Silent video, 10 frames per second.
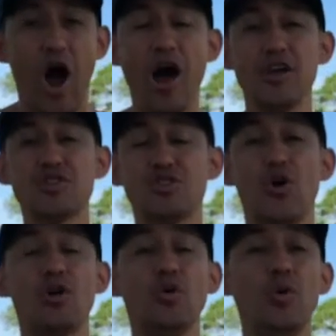I
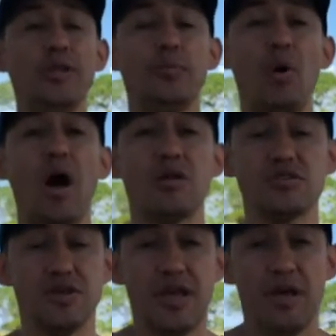started doing the
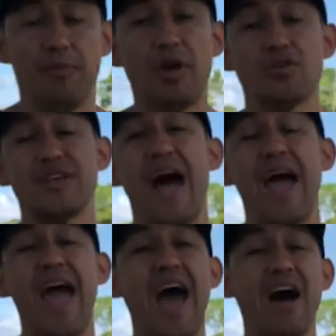products because
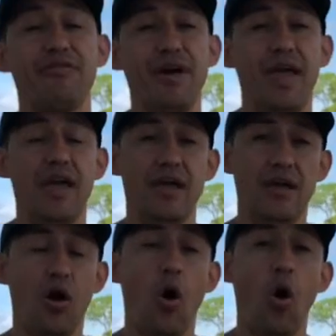I have
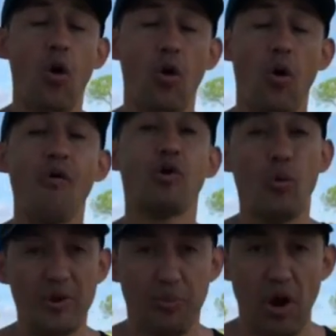a, a
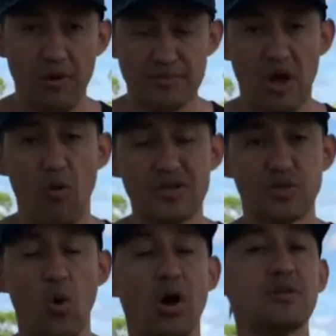overweight problems. I was
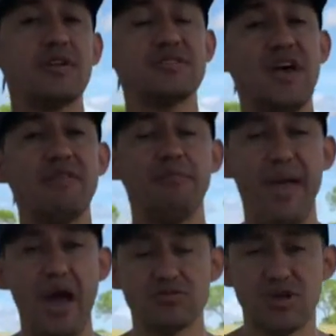207
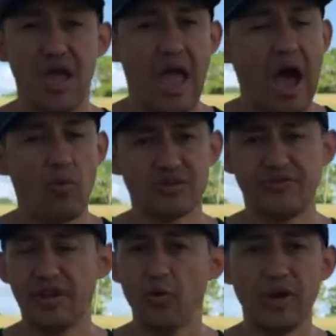pounds. I was
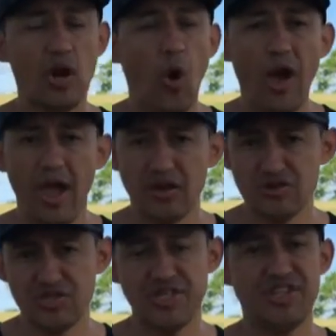feeling with no
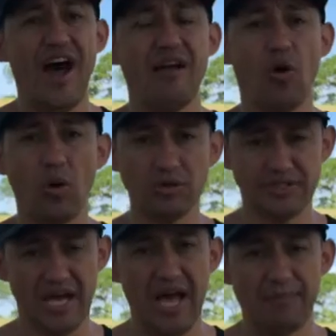energy, tired all the
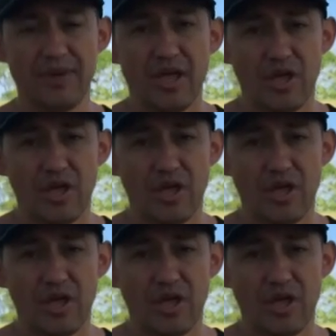time.